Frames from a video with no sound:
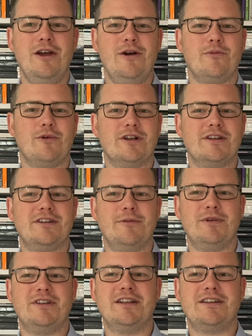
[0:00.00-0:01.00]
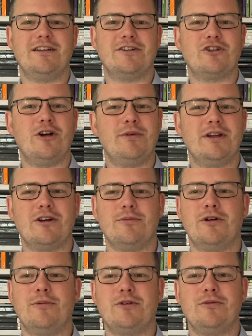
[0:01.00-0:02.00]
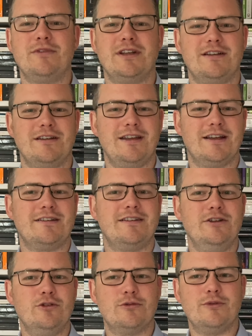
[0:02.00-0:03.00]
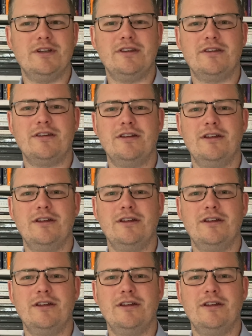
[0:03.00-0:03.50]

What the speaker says: What is the particular topic or problem that the text deals with?